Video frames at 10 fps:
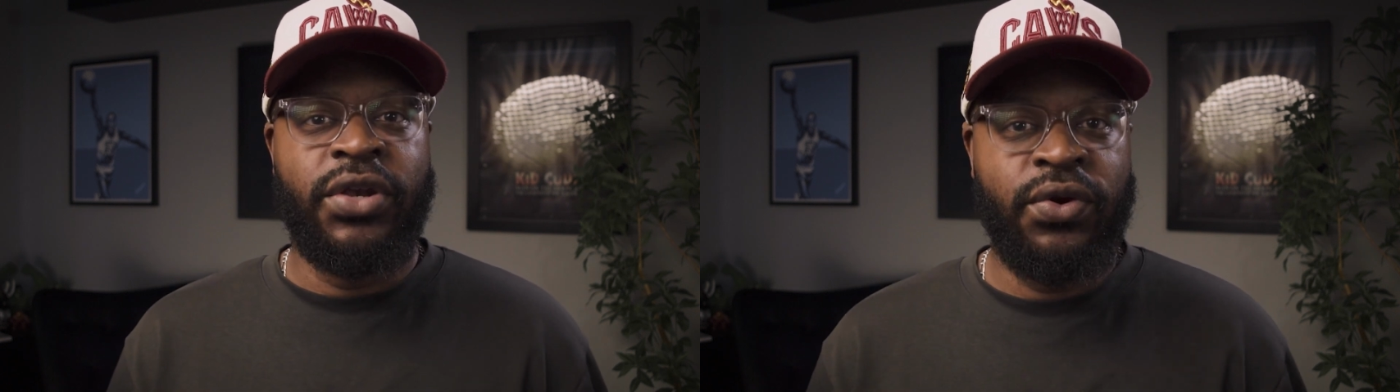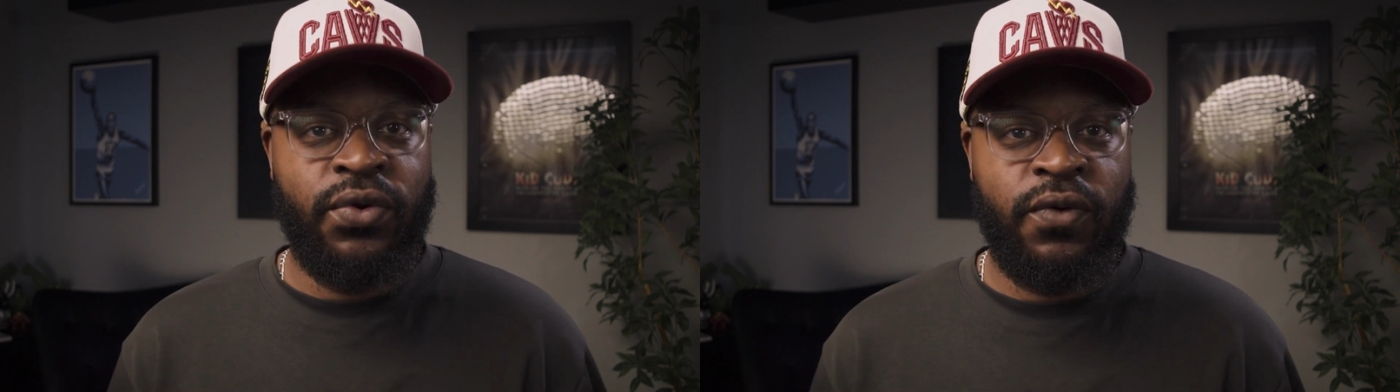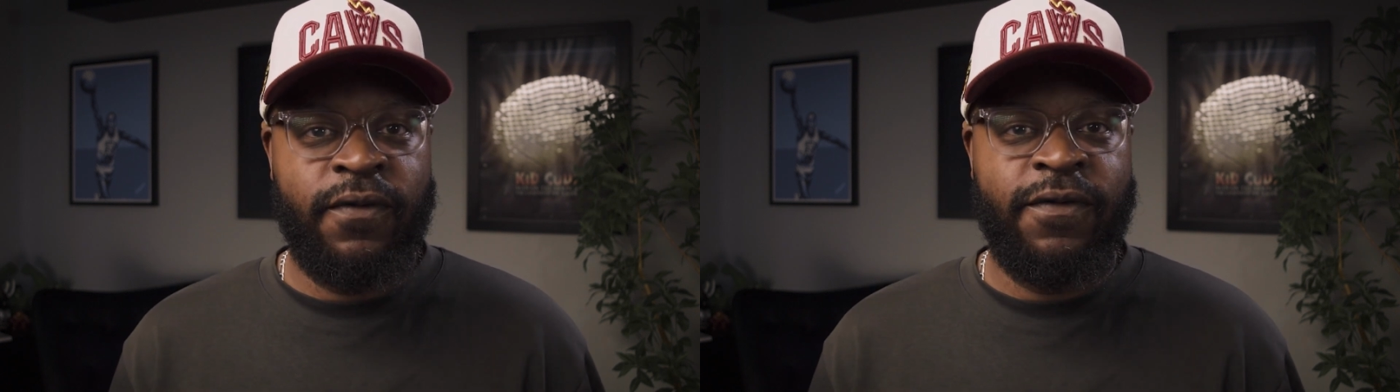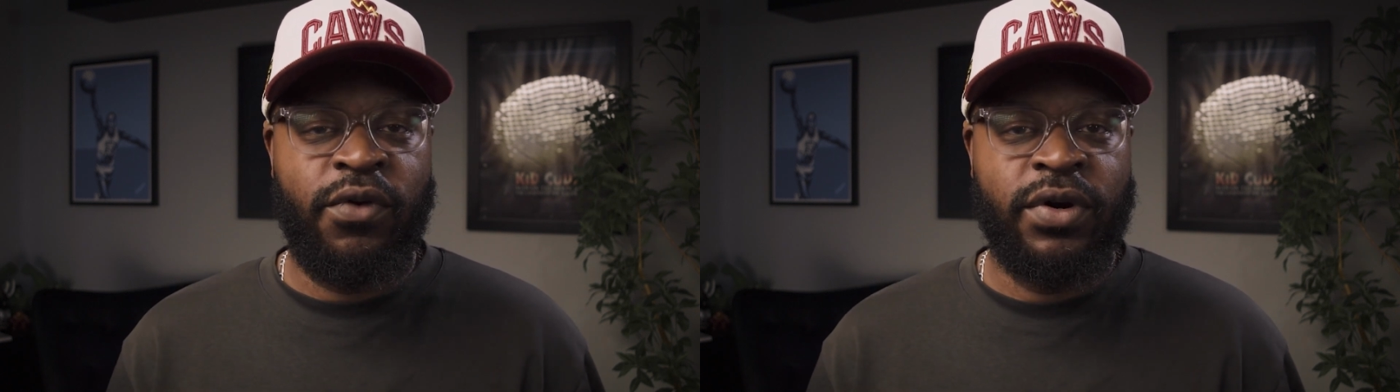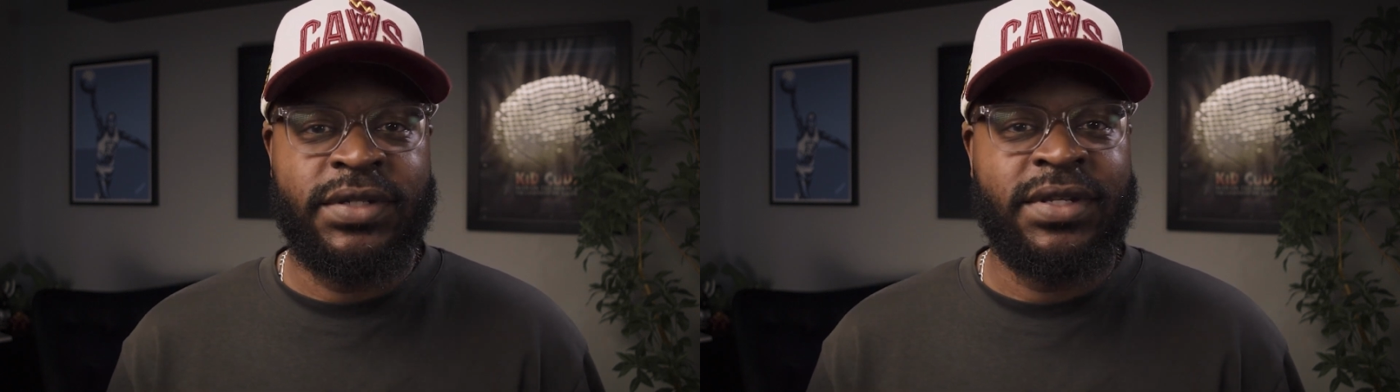due
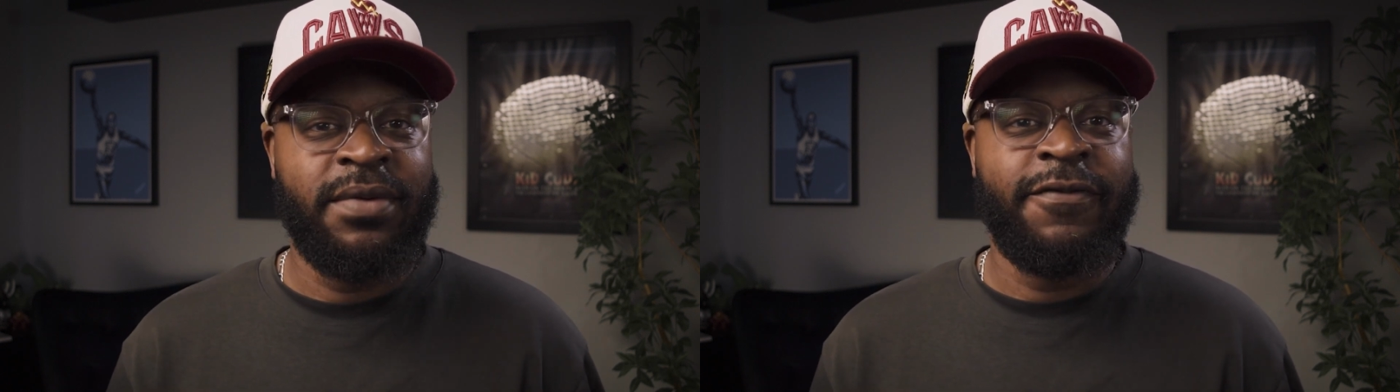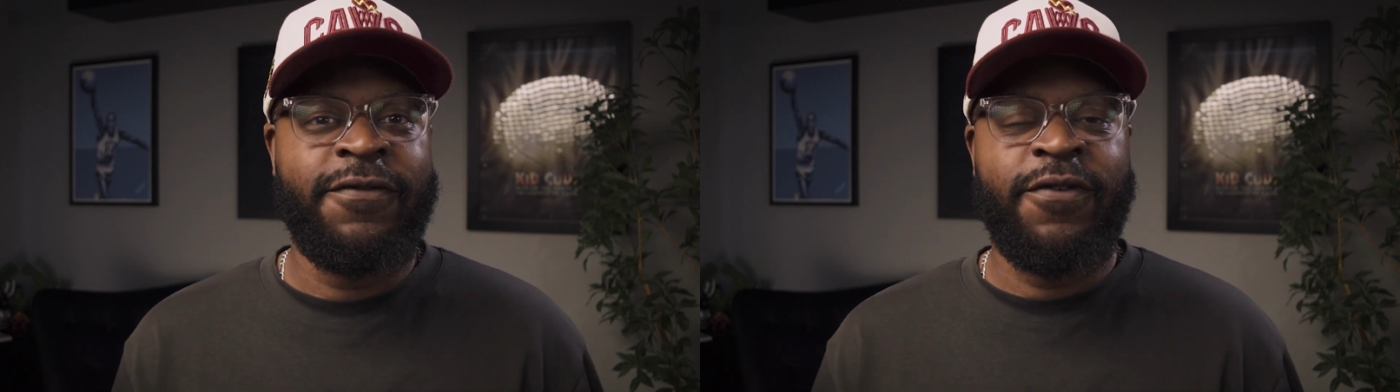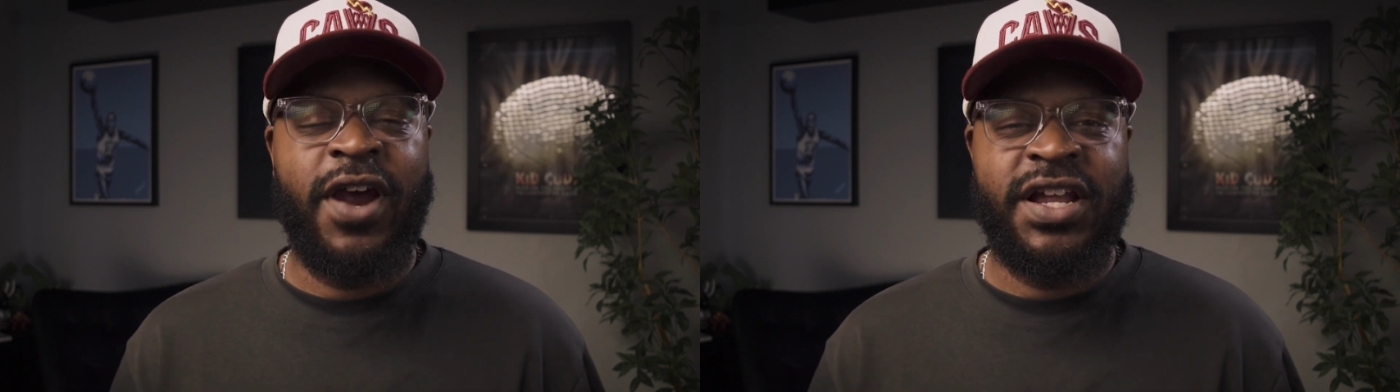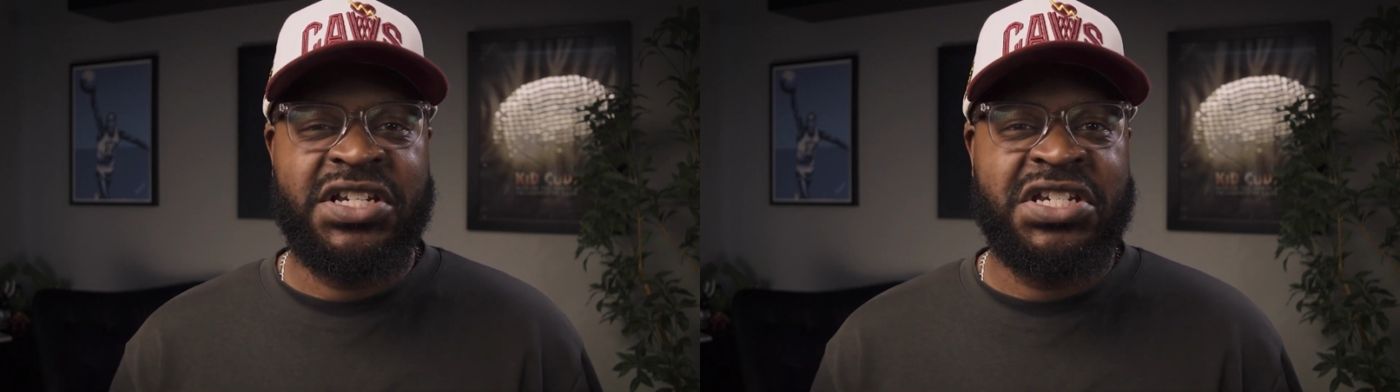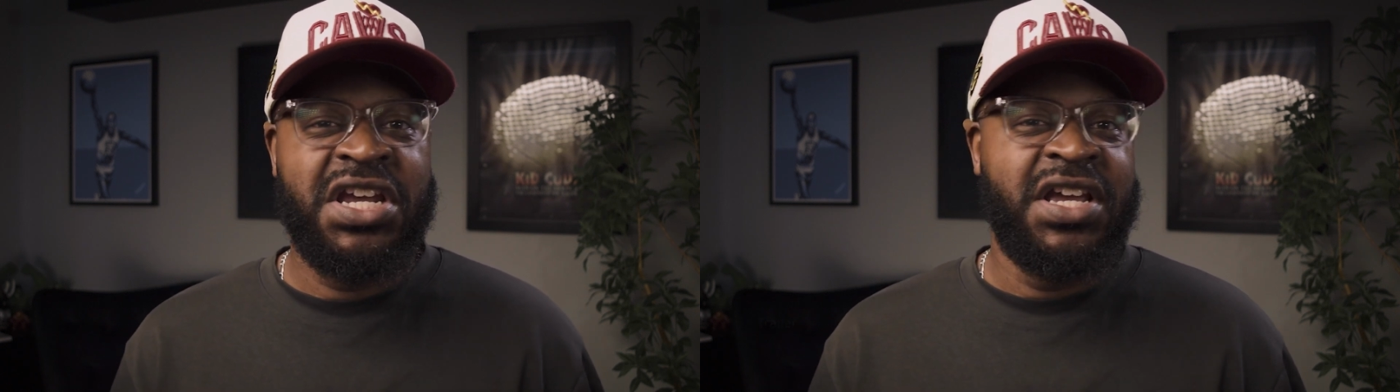for some
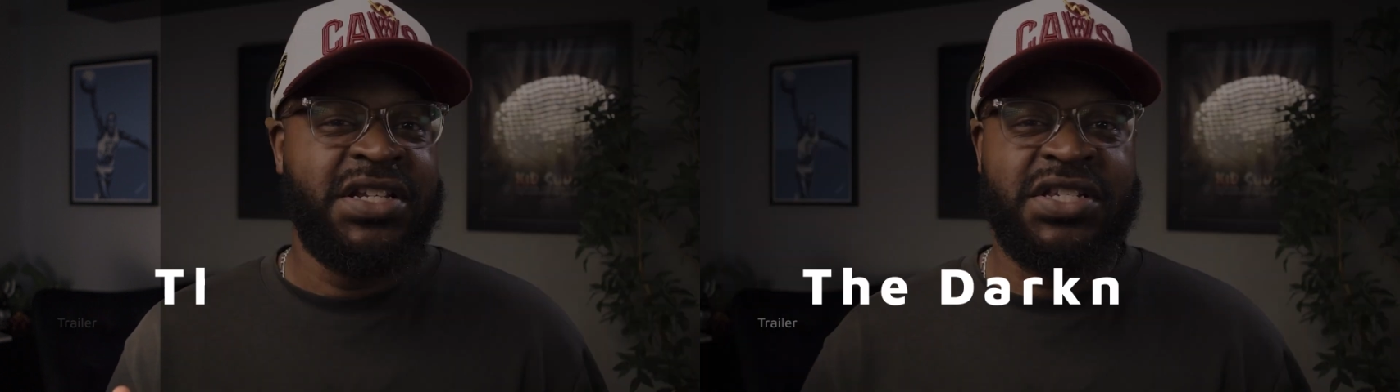fresh,